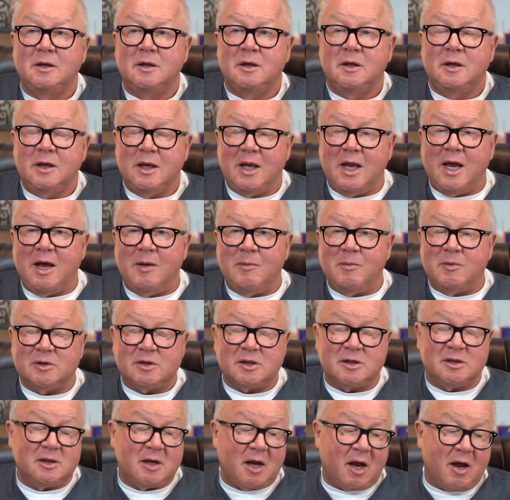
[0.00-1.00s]
Yeah, and
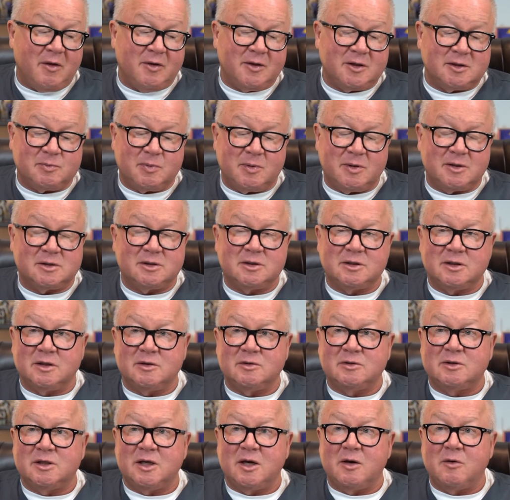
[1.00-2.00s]
most all these patients that
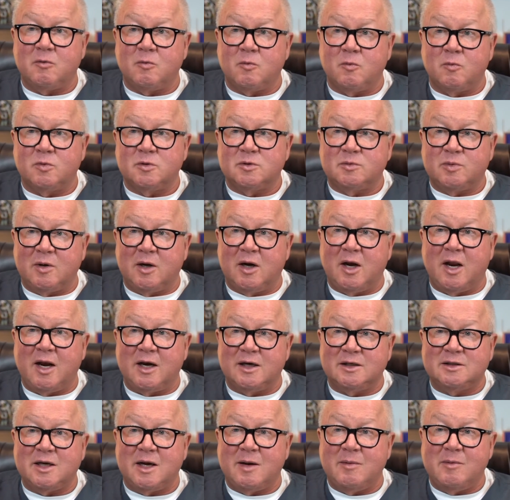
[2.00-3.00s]
say we spend a lot of
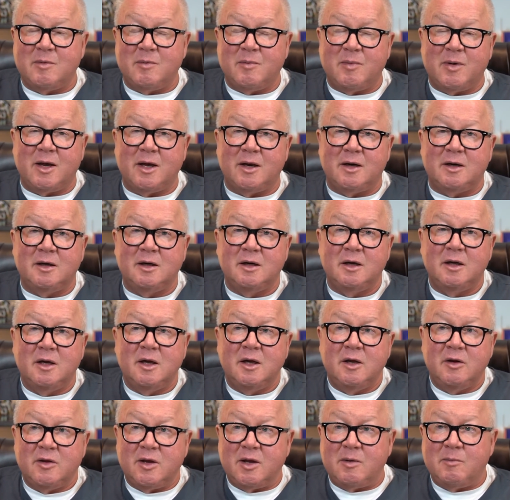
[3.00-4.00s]
time in bed,
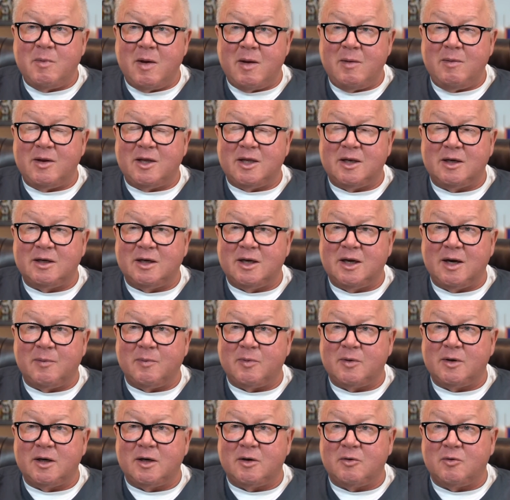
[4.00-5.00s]
they maybe can get up
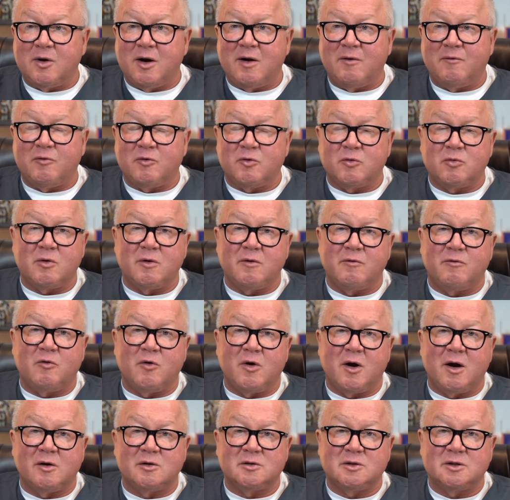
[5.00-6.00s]
and get around for three or four
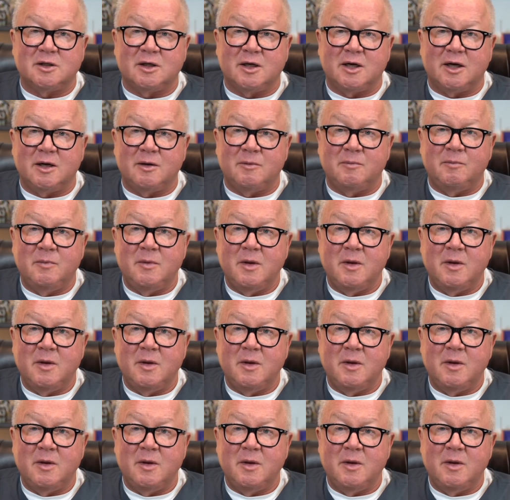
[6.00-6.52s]
hours a day.